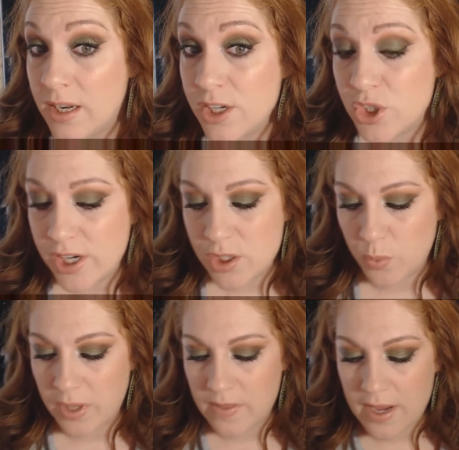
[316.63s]
And I
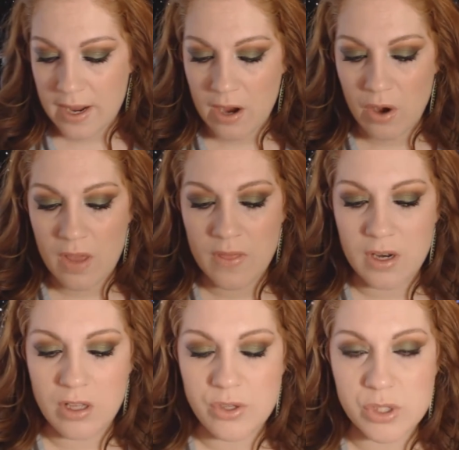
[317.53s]
tried to wing that out.
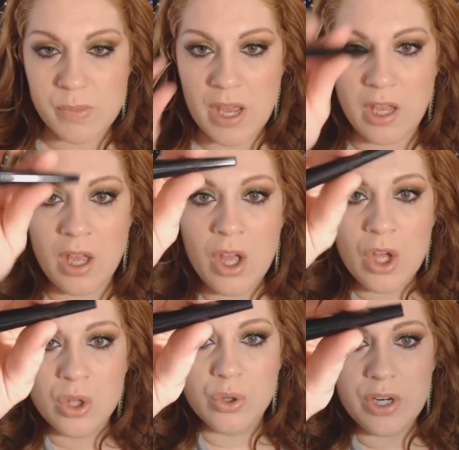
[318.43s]
And then I used my
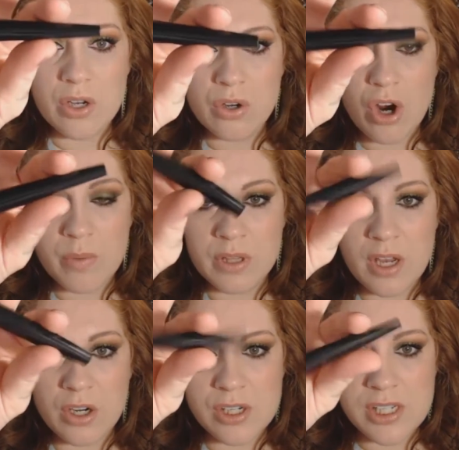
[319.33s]
L'Oreal
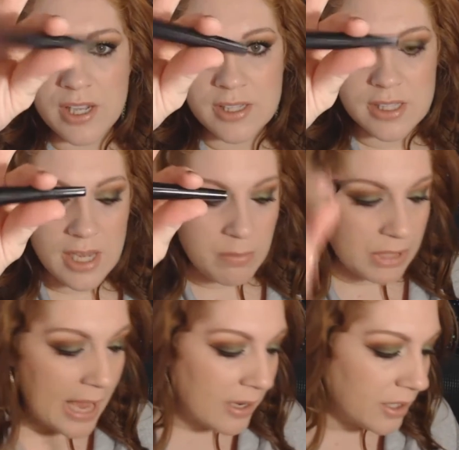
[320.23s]
Carbon Liner Intense
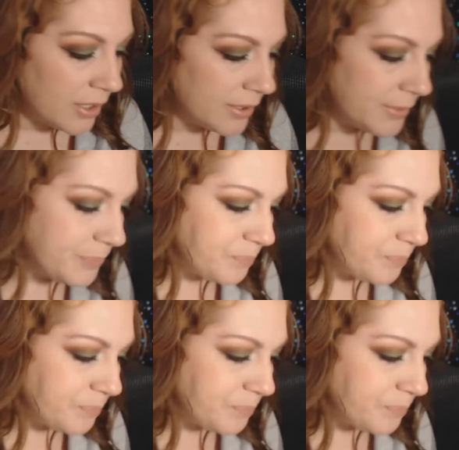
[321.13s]
in black.